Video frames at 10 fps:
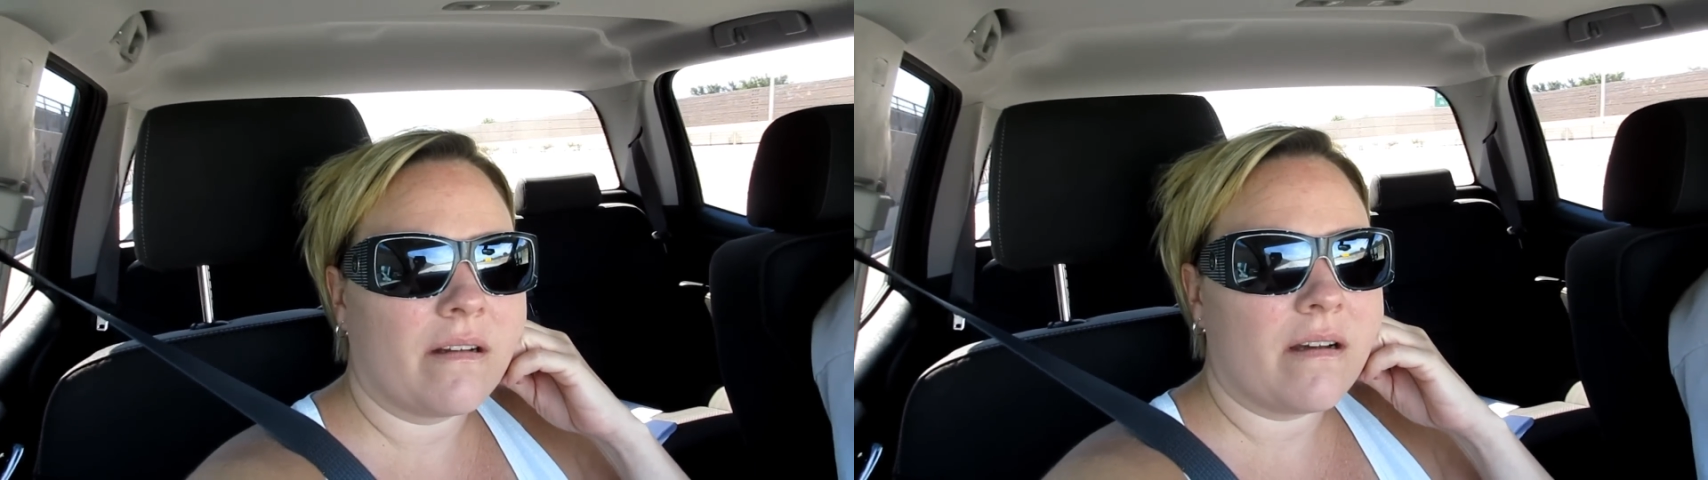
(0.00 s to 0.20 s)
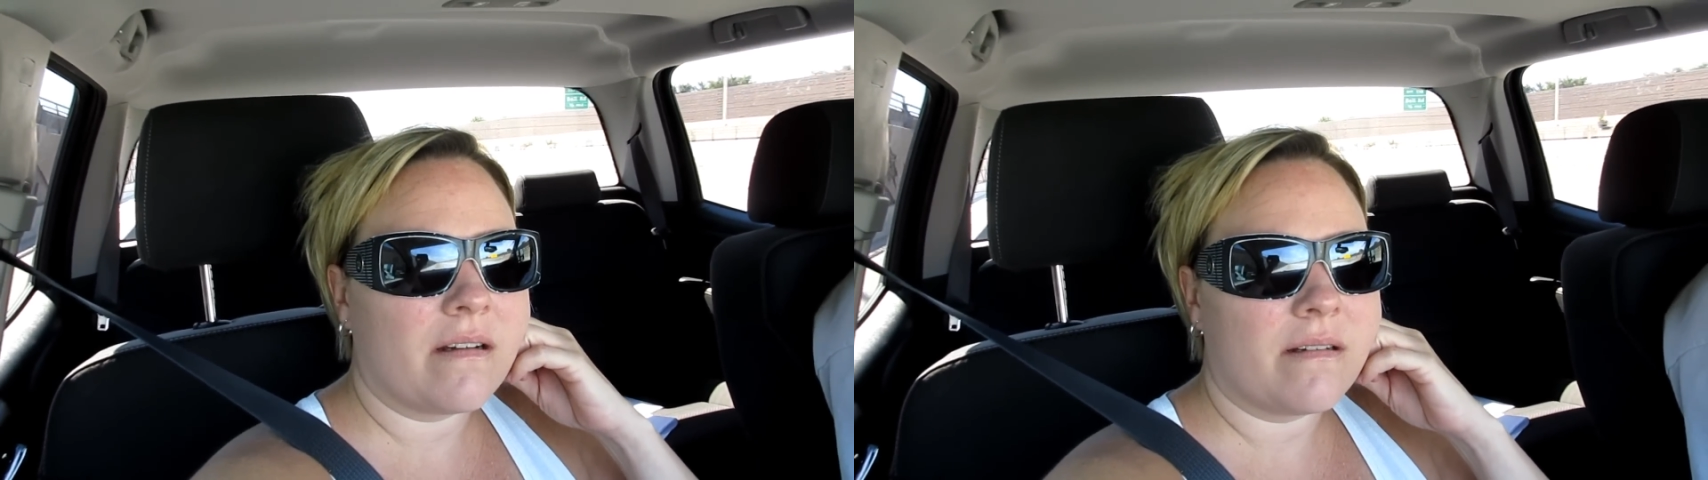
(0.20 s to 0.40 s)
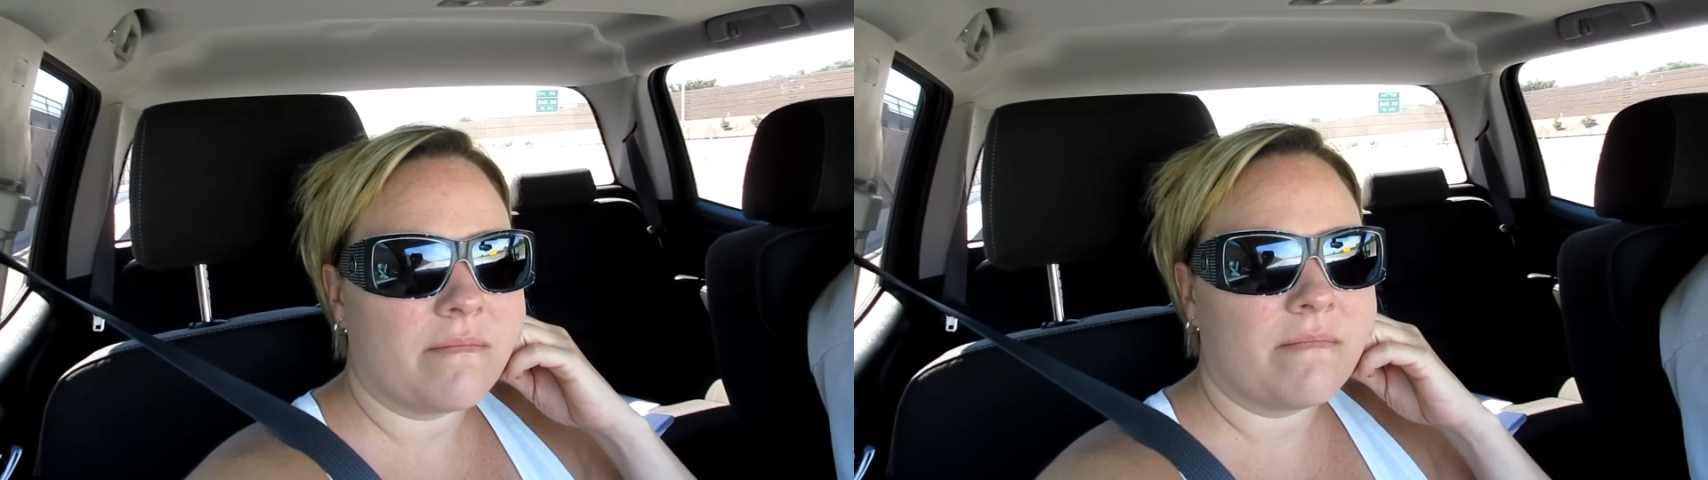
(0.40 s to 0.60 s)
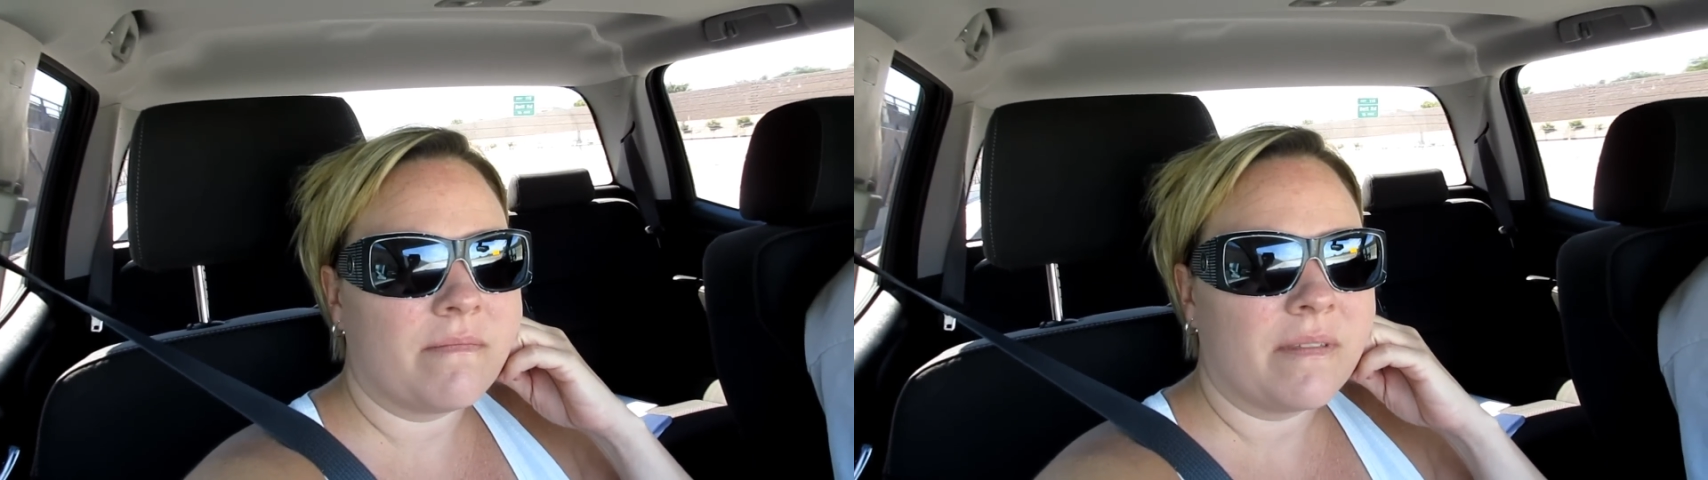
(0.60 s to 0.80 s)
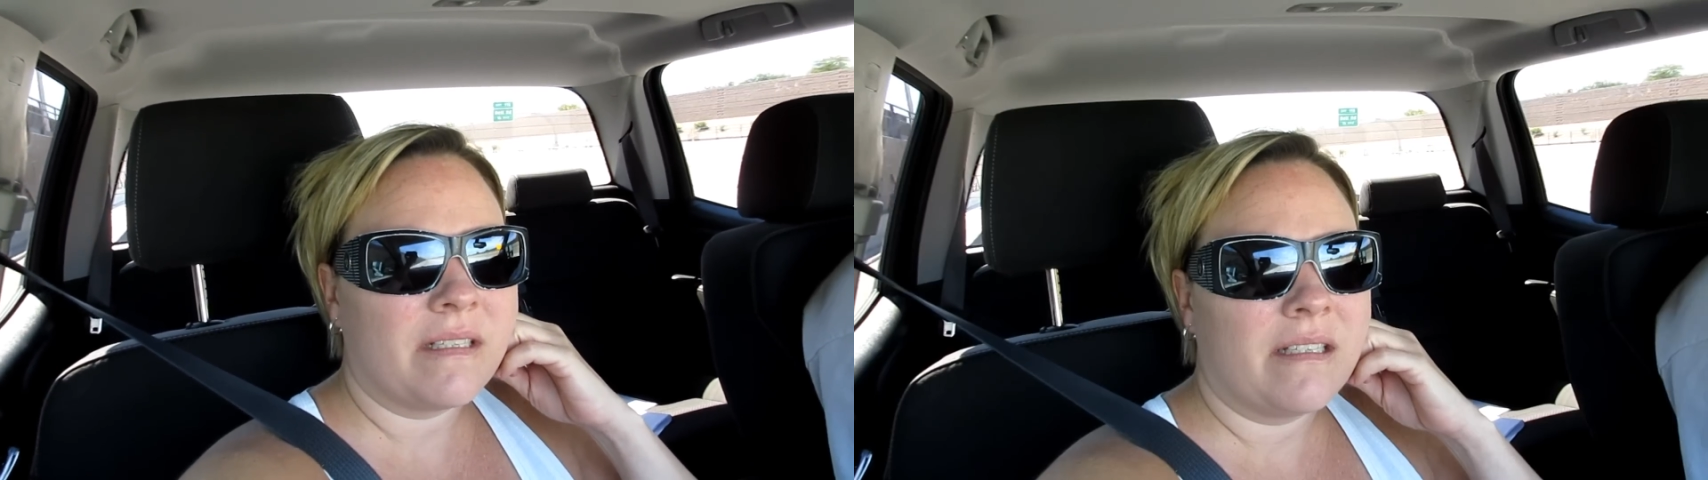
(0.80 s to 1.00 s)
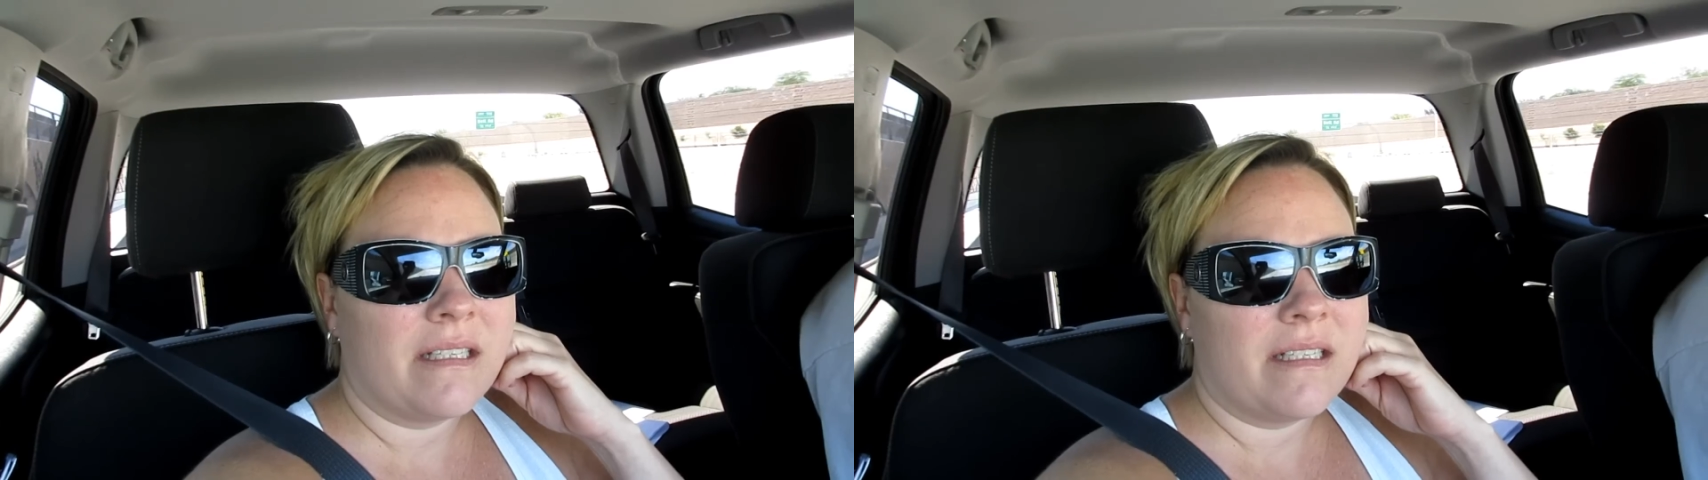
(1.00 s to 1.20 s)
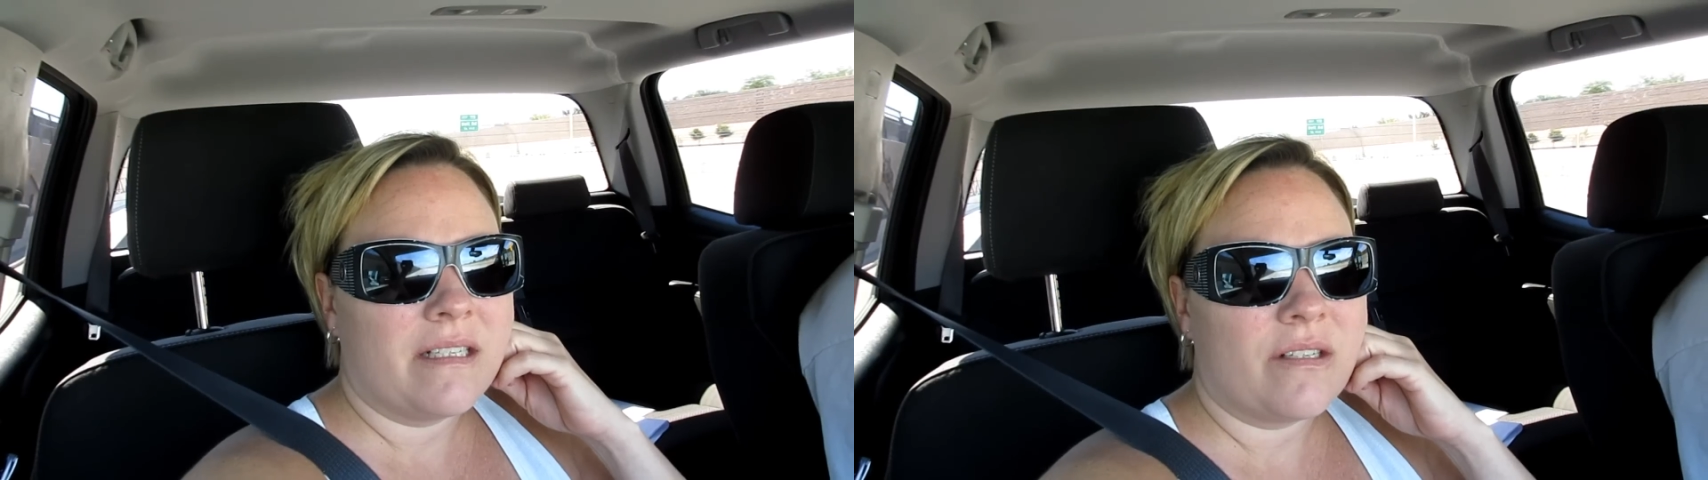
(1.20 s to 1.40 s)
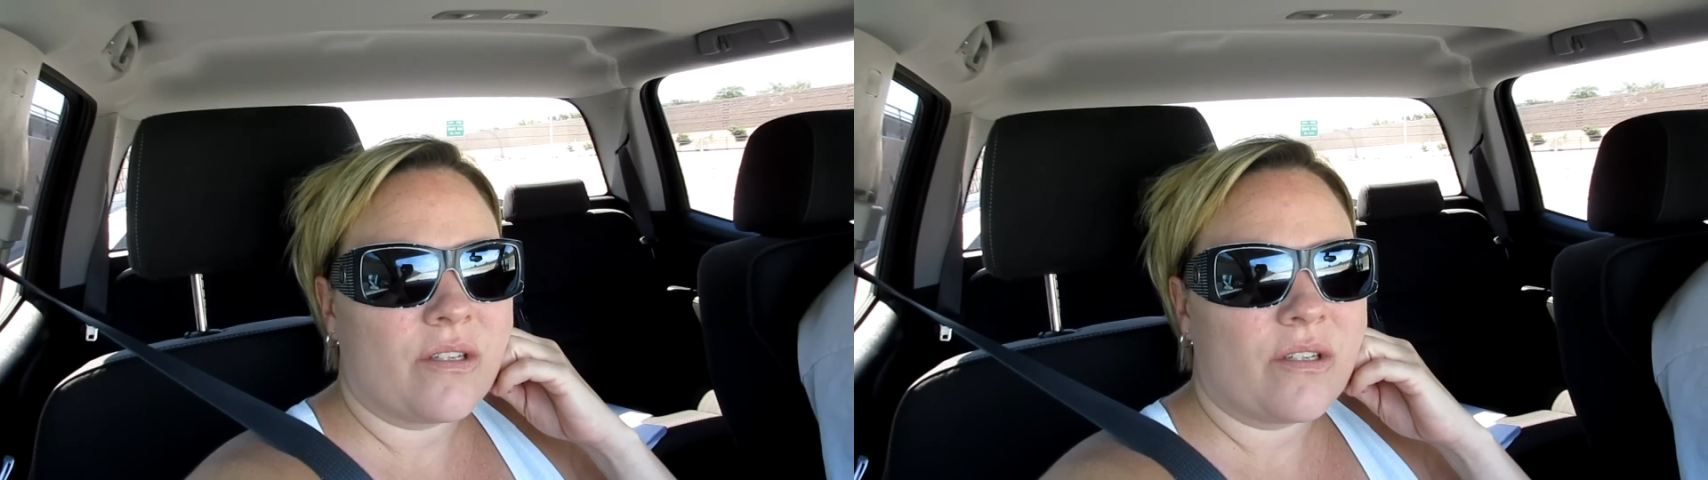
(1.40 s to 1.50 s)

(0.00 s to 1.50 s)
Um,